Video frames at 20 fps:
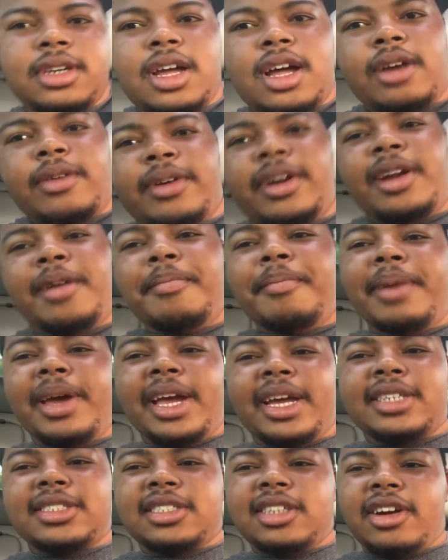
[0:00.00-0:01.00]
all right, I'm
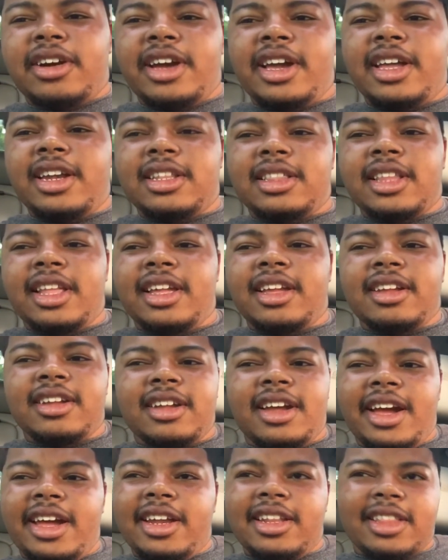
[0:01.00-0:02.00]
back. Sorry, I had to think
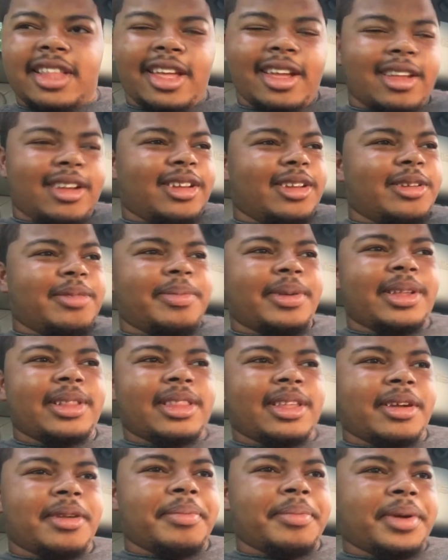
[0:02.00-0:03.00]
a little
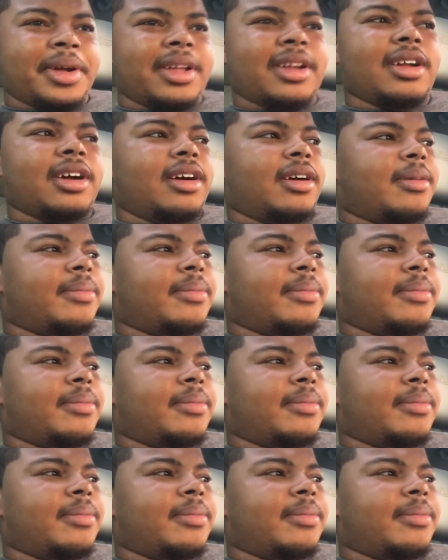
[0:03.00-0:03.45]
bit there, but